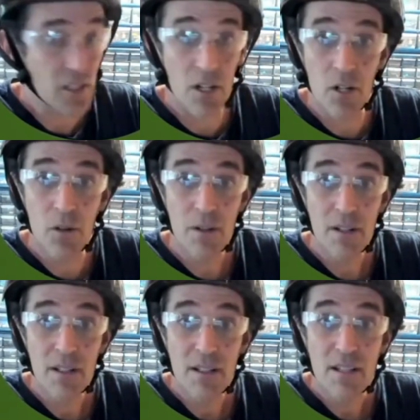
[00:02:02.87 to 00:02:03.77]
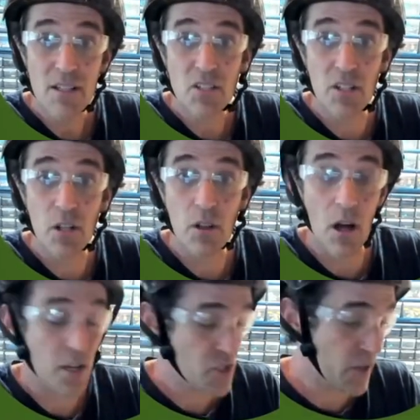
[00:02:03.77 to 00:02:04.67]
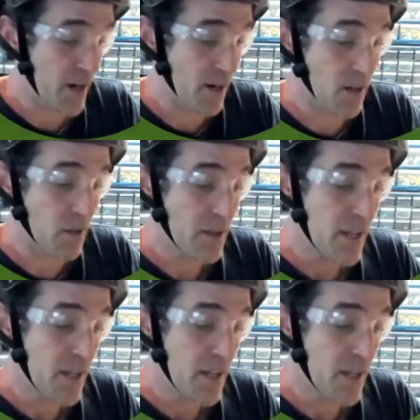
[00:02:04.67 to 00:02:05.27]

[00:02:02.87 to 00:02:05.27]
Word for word: go, it's gonna launch your arrow.